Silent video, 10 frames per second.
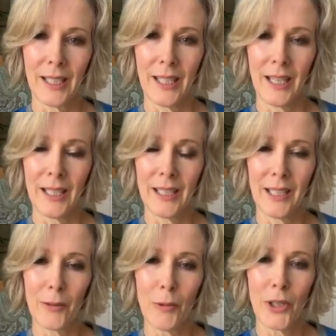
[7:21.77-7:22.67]
And
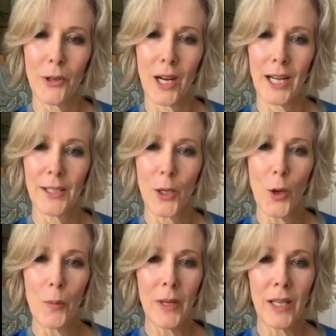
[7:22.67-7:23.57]
then with your eyes
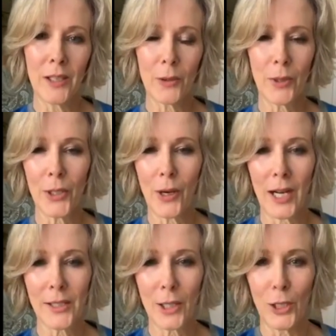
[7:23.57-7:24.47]
open or with your
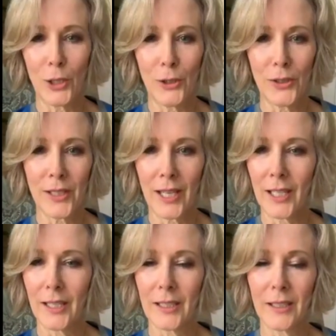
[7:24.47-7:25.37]
eyes closed, take
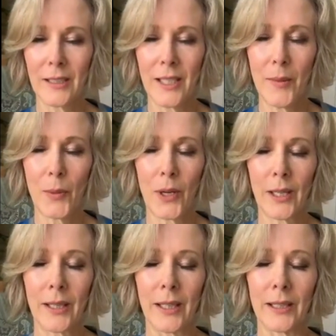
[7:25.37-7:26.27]
a deep
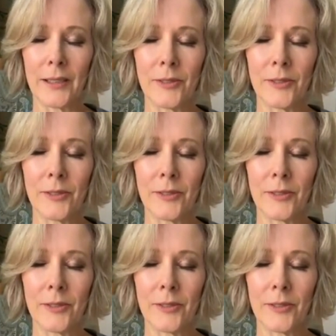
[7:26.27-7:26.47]
breath in.